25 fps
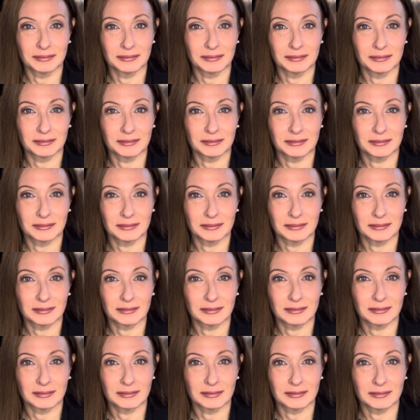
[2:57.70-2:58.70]

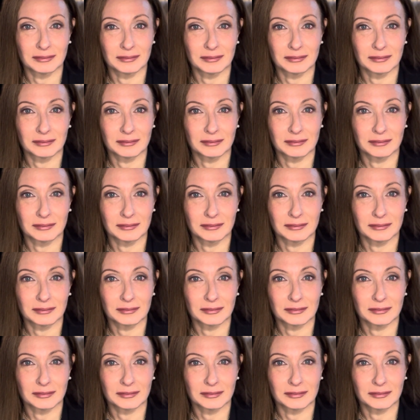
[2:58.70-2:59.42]
(no one is talking)